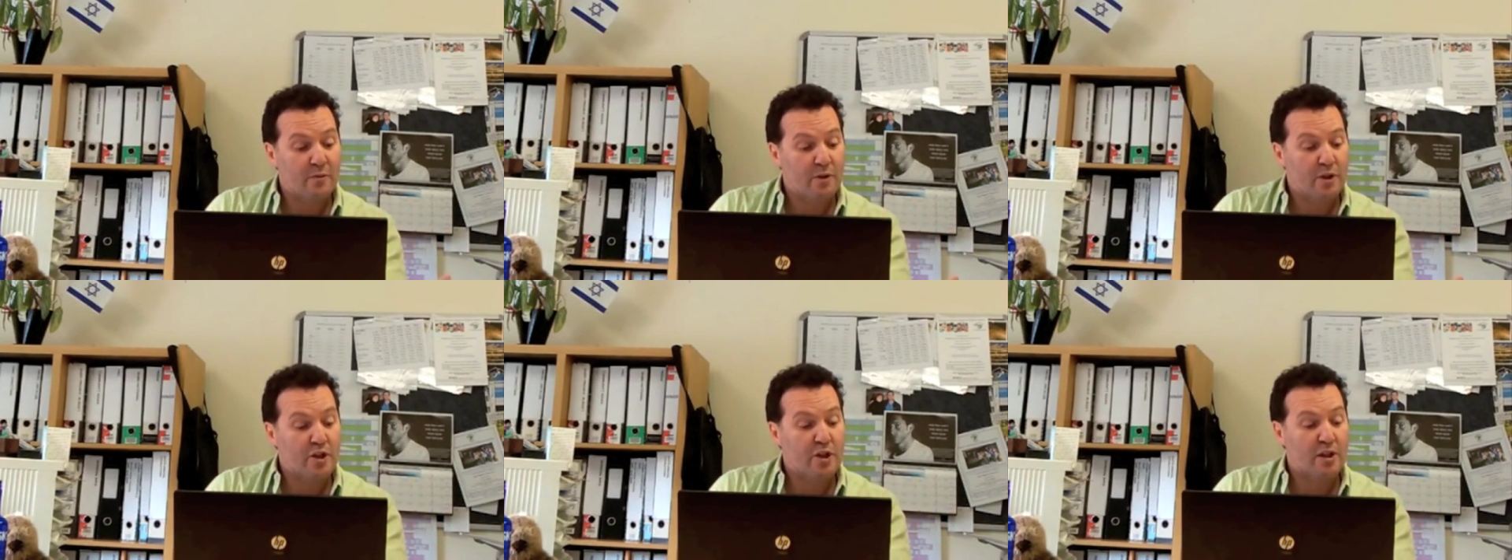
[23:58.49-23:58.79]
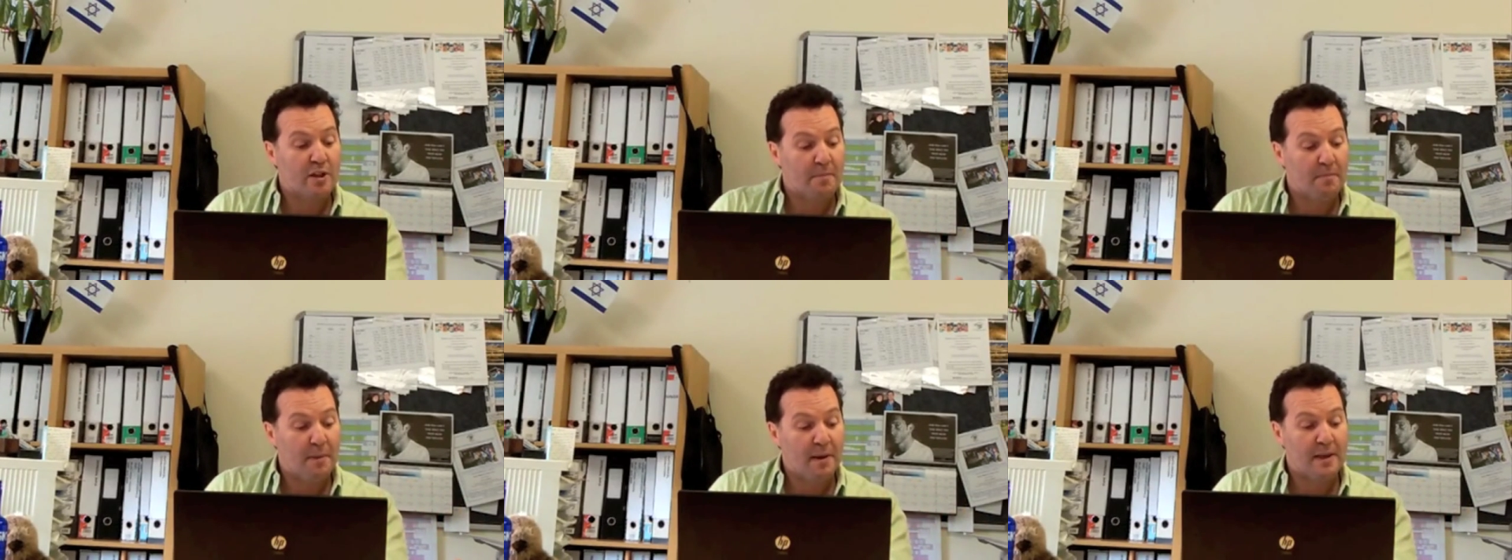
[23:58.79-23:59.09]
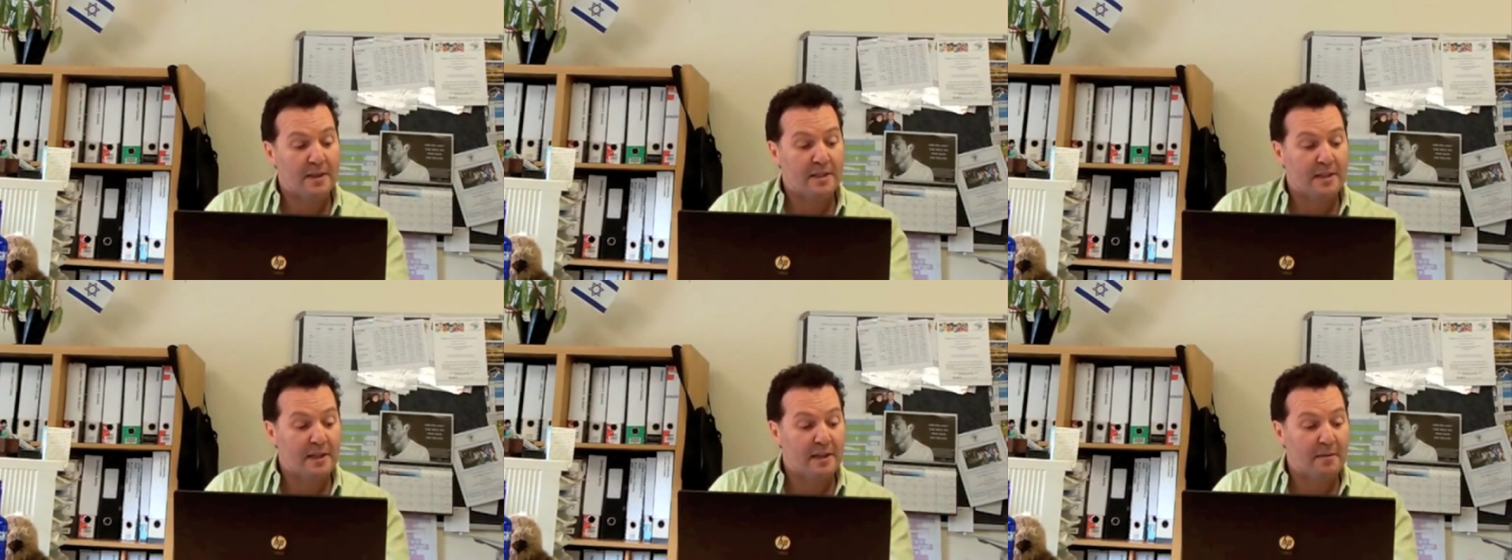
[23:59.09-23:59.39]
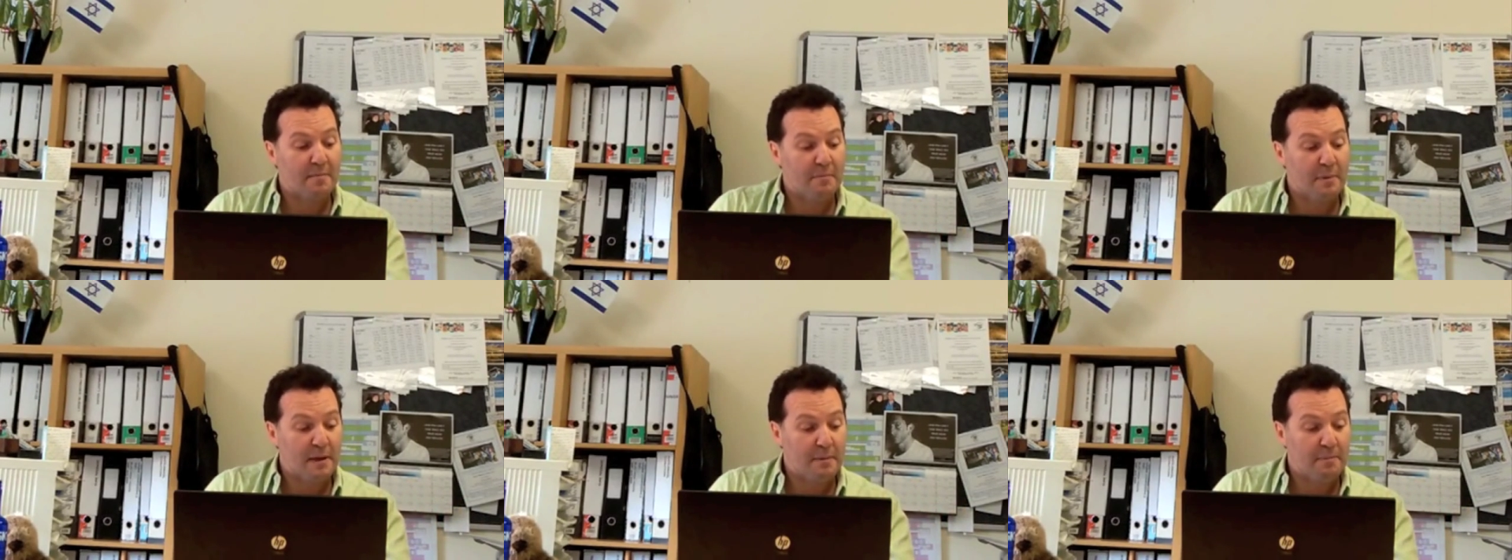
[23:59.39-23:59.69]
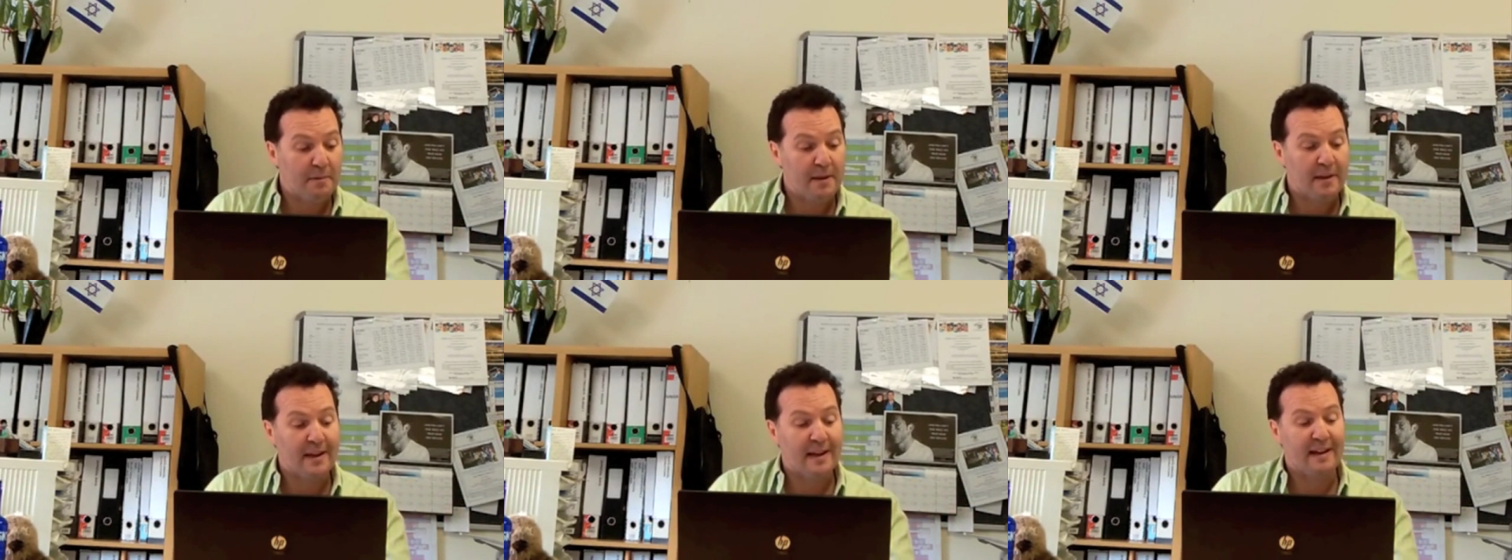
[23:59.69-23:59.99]
which the Palestinian
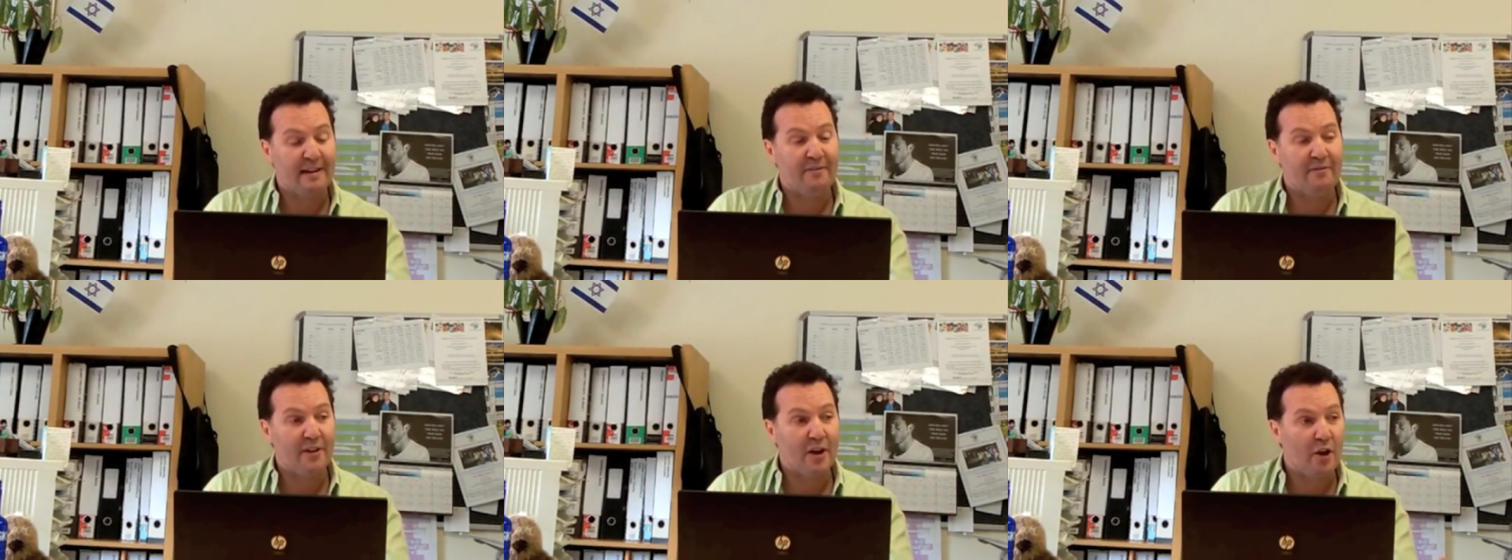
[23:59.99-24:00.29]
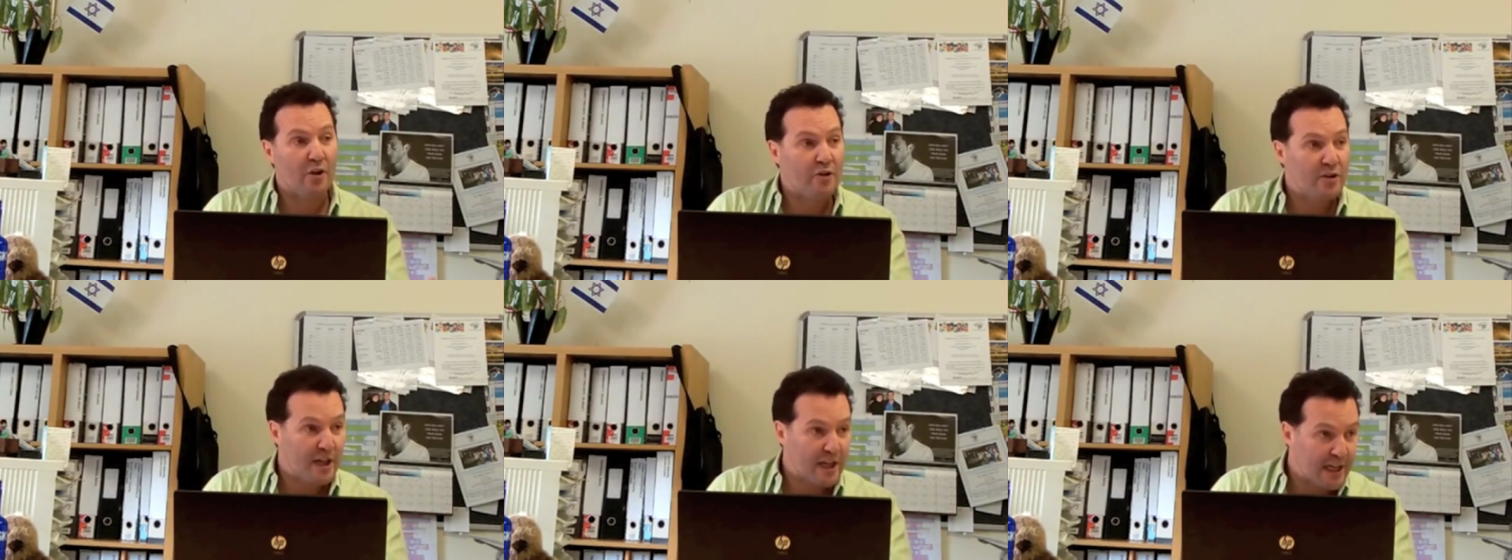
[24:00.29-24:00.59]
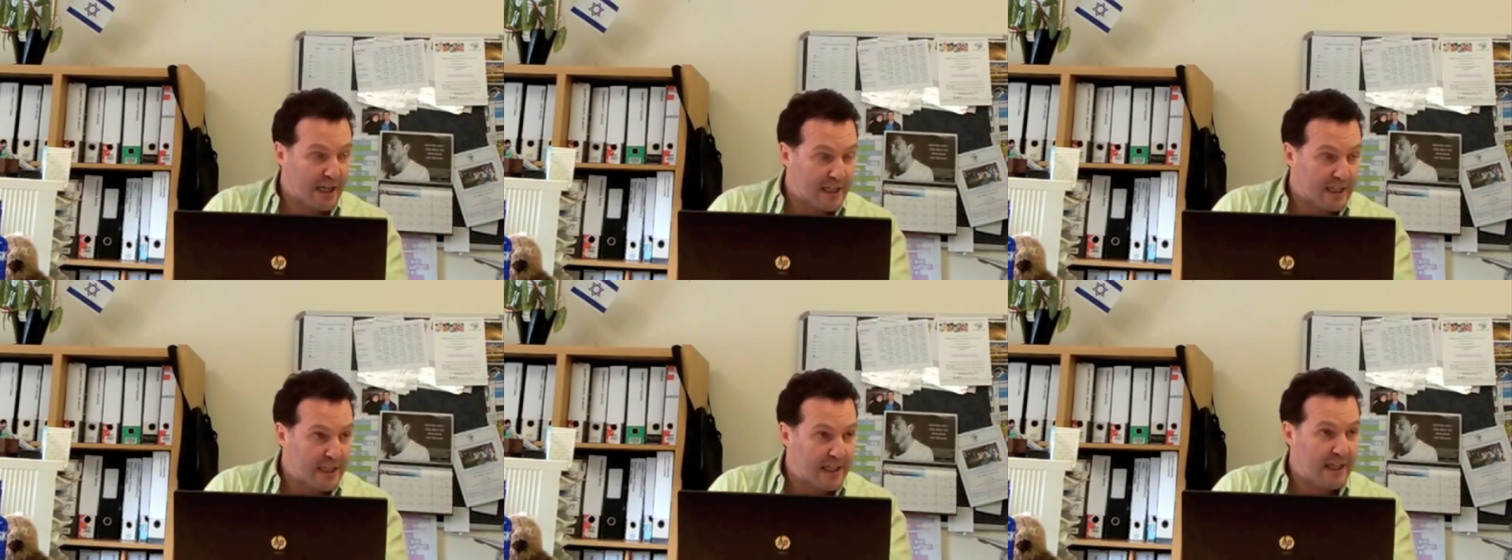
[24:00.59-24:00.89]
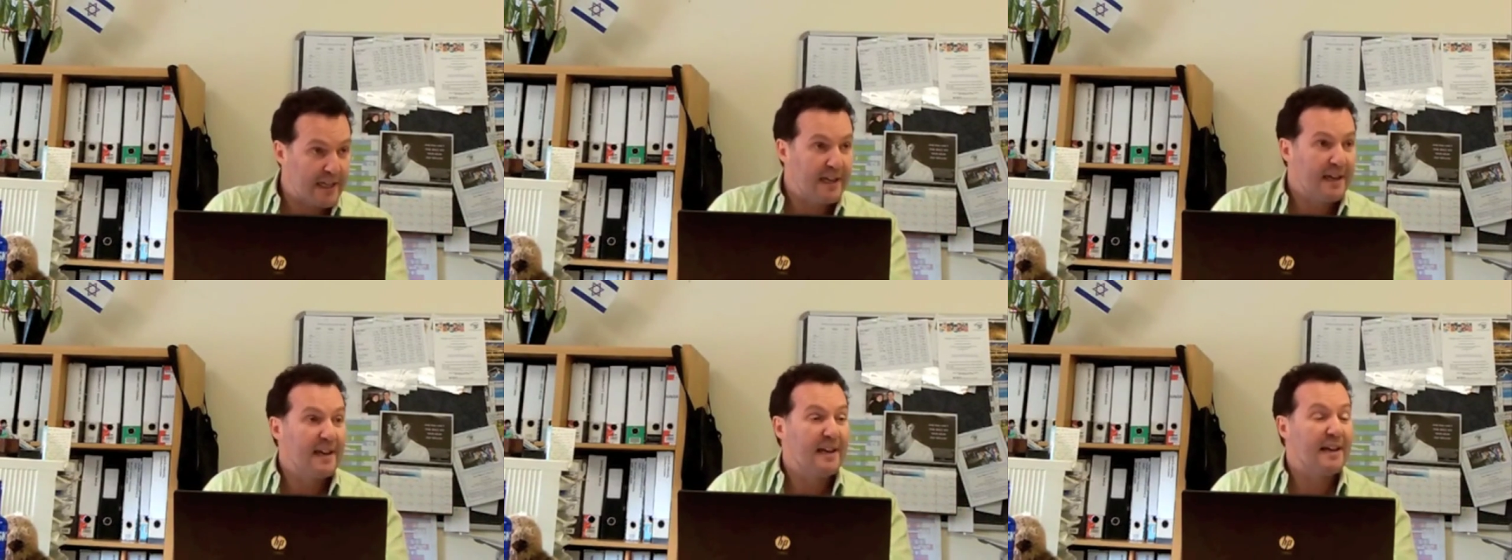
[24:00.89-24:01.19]
people can have their own dignity